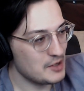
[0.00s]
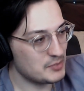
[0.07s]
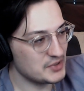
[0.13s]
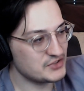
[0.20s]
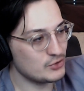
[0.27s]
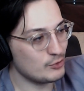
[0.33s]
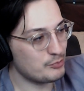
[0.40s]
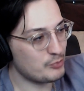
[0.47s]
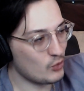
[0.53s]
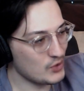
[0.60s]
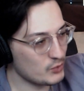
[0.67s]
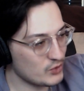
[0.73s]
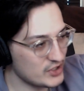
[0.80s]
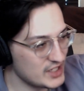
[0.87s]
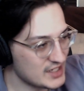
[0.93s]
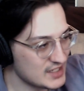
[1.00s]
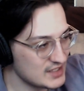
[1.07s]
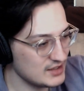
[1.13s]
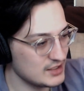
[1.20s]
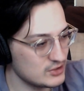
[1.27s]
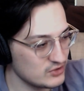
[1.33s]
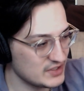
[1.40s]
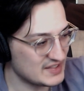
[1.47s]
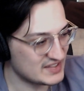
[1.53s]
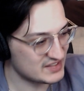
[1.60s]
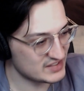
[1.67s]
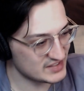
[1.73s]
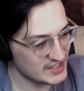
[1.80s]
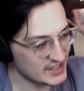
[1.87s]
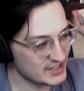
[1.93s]
but to a point where it can literally
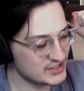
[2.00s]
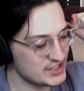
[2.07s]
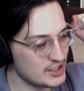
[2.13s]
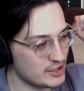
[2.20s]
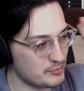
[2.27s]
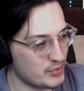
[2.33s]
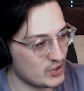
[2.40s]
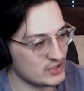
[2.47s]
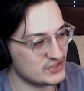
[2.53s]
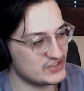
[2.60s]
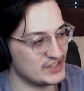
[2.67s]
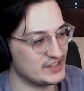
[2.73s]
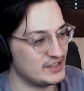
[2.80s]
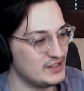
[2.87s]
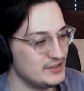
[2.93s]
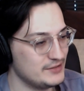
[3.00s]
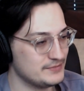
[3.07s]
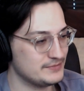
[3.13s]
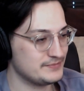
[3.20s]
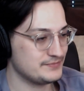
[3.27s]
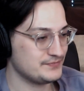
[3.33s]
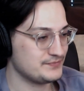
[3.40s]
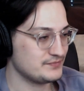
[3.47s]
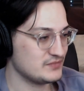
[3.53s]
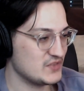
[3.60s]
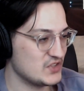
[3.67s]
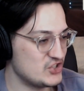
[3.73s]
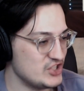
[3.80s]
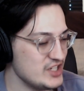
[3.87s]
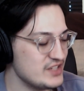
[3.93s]
stick to your person.
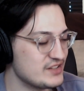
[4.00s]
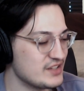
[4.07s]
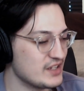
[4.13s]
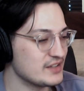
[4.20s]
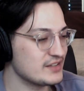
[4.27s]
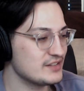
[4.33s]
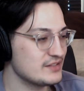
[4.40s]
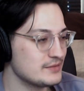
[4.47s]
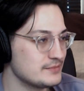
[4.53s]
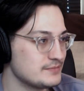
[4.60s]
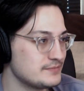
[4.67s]
Jesus.